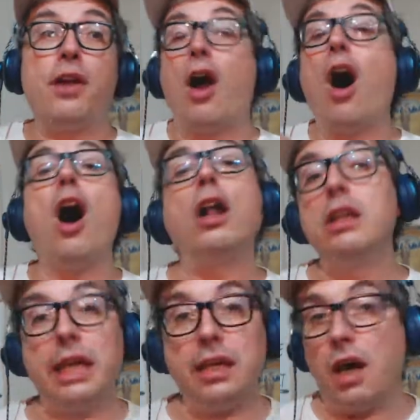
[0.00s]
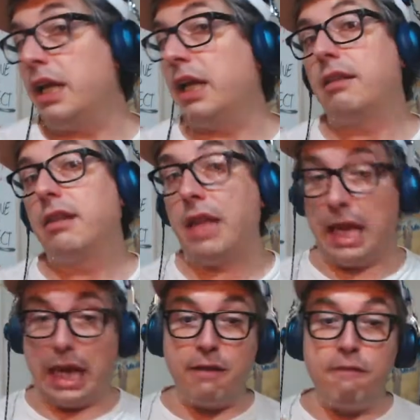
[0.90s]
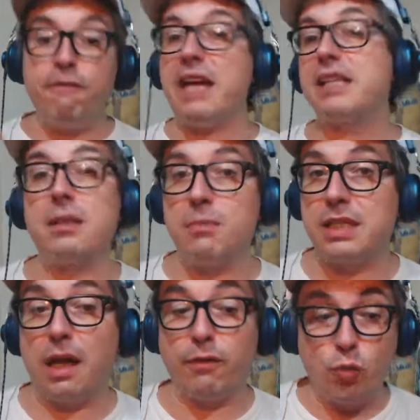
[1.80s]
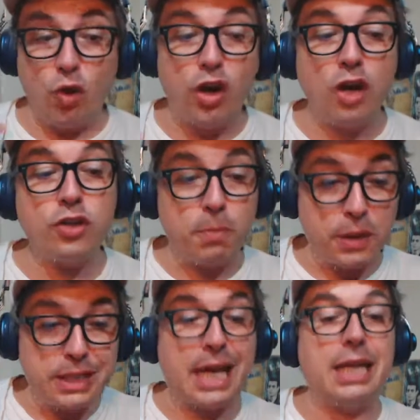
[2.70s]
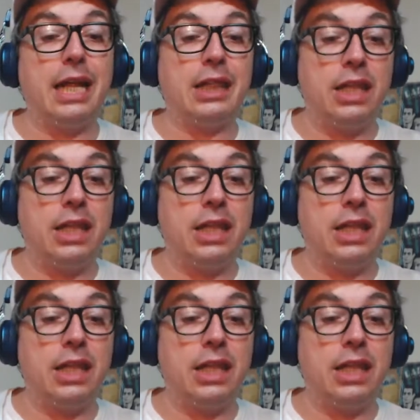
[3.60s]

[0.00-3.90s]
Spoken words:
all in on it. They invest themselves 100% in the